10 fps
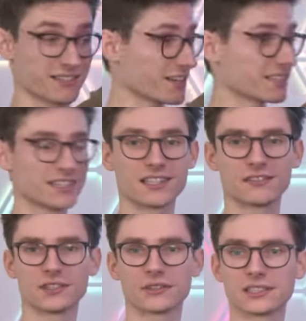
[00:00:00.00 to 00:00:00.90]
just in a
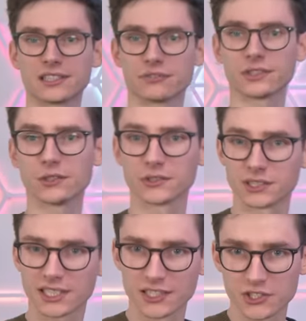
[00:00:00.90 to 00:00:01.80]
very different
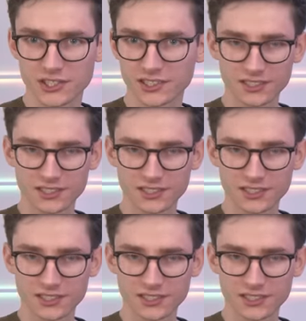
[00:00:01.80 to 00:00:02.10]
orientation.